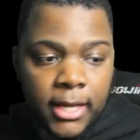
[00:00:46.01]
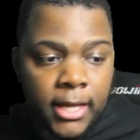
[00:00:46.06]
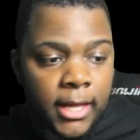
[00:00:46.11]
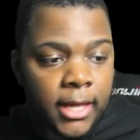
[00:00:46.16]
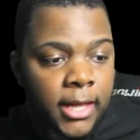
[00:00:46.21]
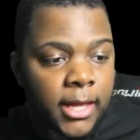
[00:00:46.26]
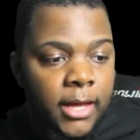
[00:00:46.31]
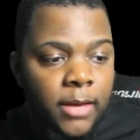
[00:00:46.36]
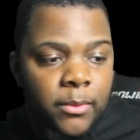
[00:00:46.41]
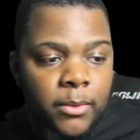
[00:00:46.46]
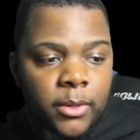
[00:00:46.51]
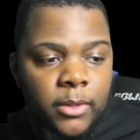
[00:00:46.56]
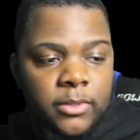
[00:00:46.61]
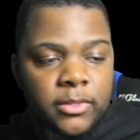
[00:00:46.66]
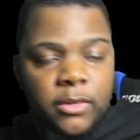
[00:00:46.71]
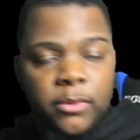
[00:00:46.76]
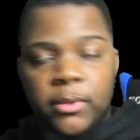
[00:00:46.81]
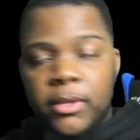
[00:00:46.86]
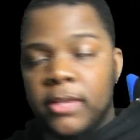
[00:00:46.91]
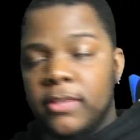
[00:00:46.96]
And we're gonna see
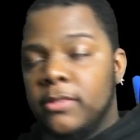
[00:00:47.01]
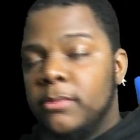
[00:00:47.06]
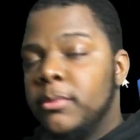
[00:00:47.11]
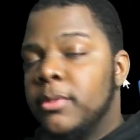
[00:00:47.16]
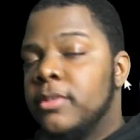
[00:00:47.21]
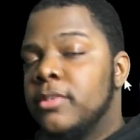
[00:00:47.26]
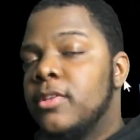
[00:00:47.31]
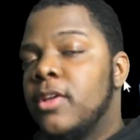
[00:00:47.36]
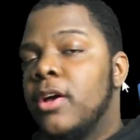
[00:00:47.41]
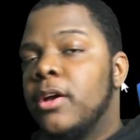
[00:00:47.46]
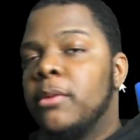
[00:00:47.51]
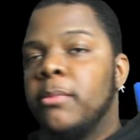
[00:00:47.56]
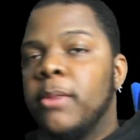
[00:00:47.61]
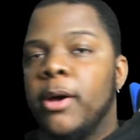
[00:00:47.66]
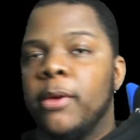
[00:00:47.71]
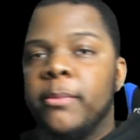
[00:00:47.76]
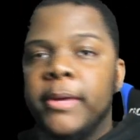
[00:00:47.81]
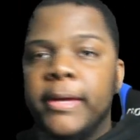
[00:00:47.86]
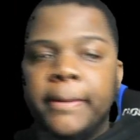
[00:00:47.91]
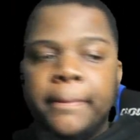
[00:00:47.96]
what Easy Mill talking
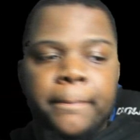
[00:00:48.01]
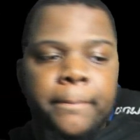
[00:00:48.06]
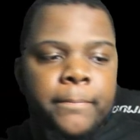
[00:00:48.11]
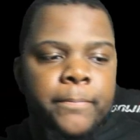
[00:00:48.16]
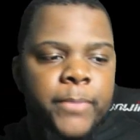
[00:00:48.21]
about, man.